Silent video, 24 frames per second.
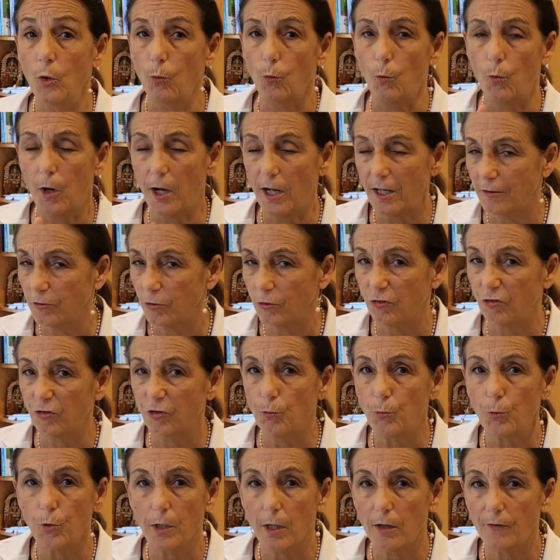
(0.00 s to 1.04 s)
why does
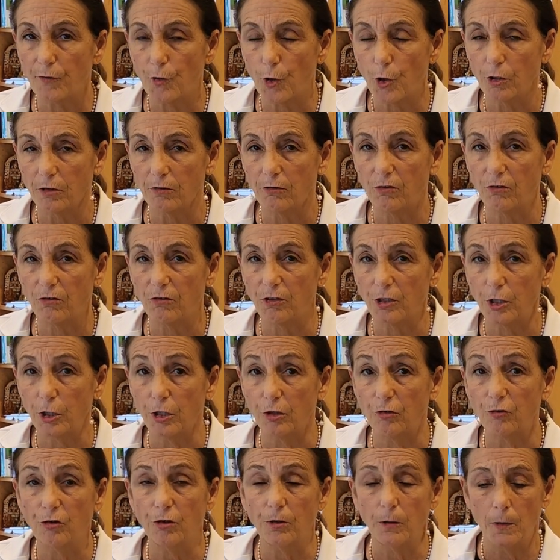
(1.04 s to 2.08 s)
someone have heart
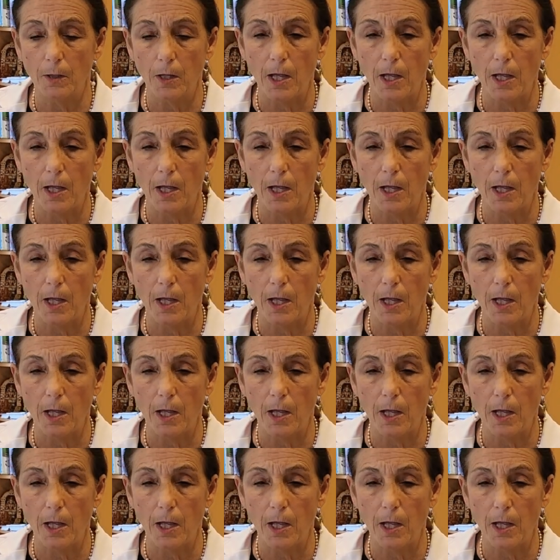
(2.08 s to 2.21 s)
disease?